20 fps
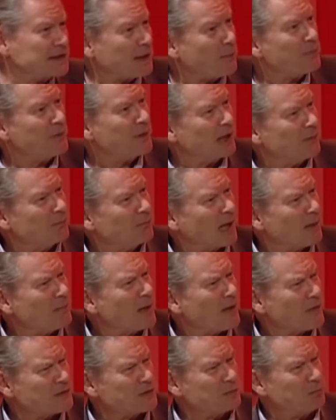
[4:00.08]
something in my
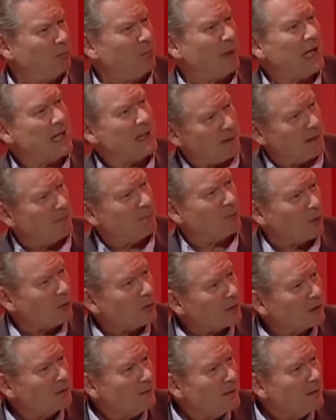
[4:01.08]
mother's baby
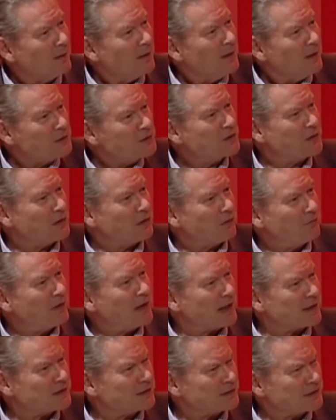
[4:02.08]
book to the
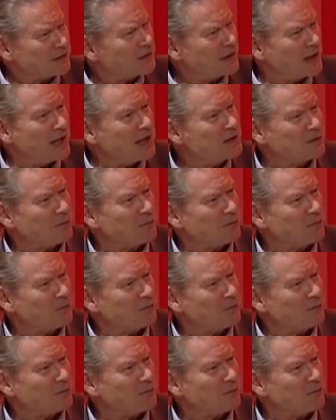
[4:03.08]
effect that at the age